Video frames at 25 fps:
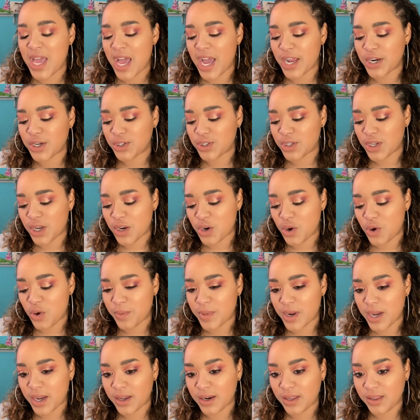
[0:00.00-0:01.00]
I just know I'm
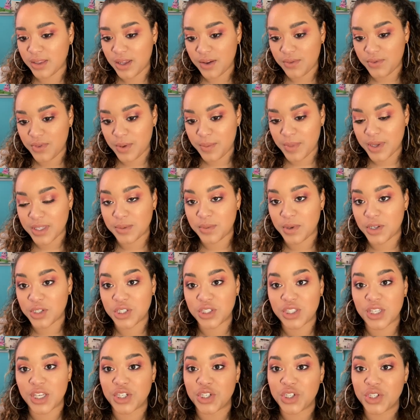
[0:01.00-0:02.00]
not gonna love them as
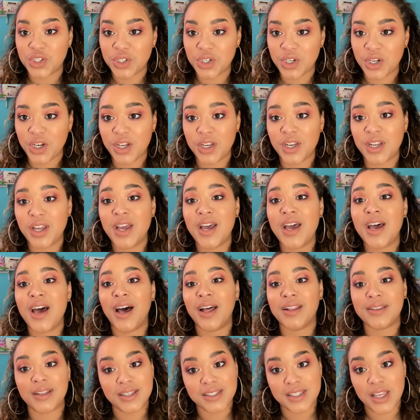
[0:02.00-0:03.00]
much as I should
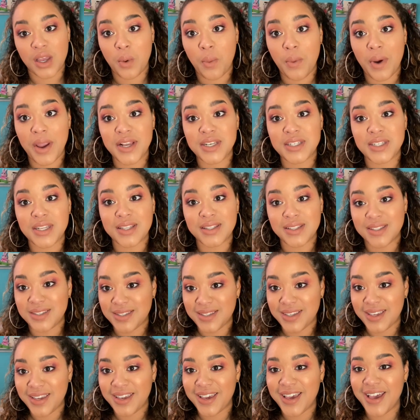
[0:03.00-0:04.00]
unless I wait and
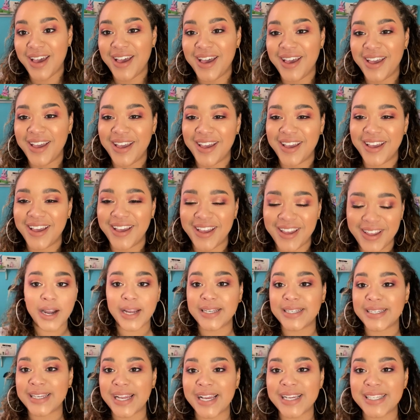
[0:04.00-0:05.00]
see. All
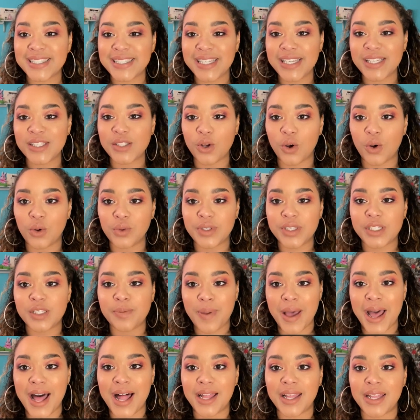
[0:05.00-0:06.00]
right, next is oldest
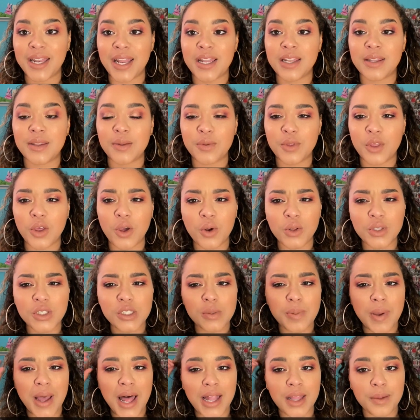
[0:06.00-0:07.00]
palette. And the
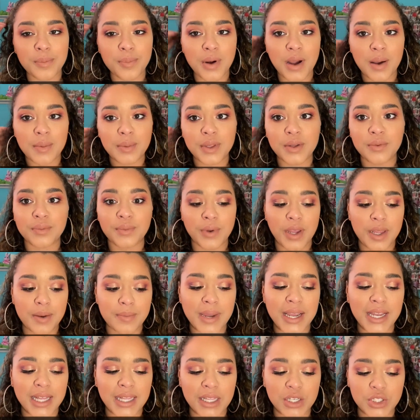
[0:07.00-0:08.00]
oldest palette probably in
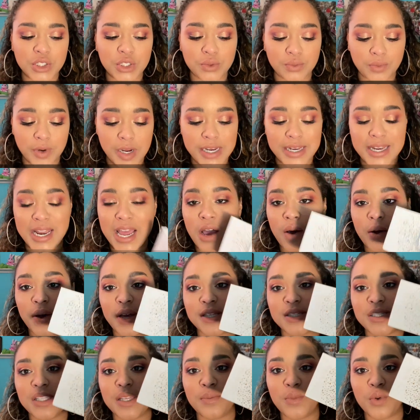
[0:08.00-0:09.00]
my collection right now
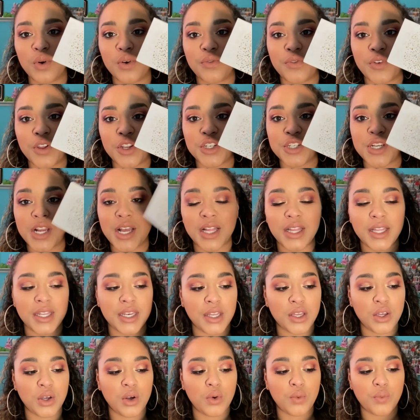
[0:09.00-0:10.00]
is the Morphine Jaclyn
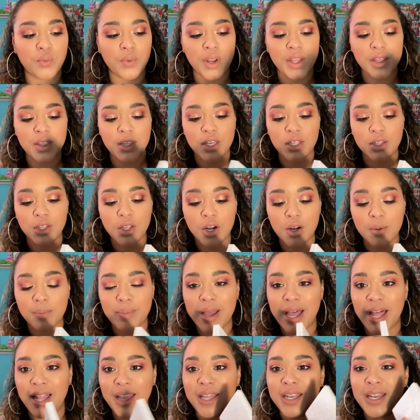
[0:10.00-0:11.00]
Hill Ring the Alarm
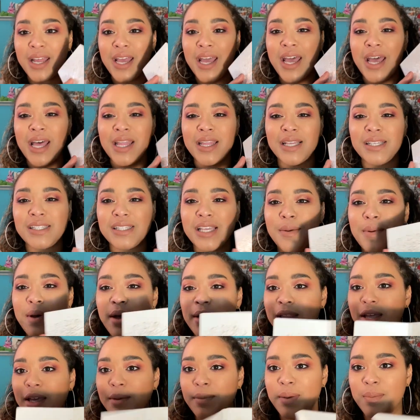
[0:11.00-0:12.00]
palette. These came
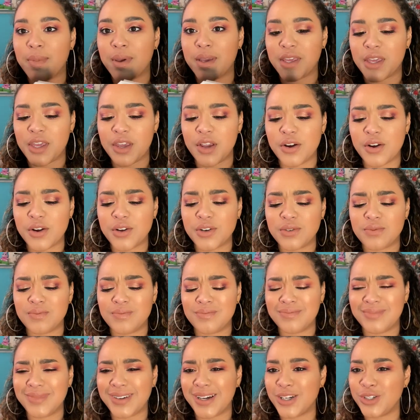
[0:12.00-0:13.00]
out like maybe a year
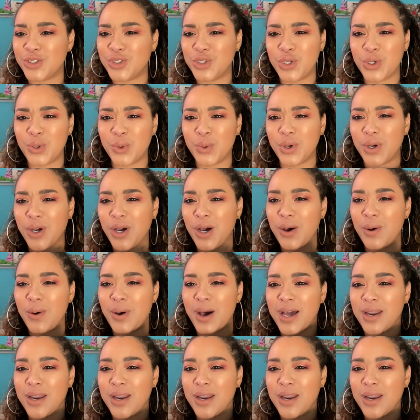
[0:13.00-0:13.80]
or two ago.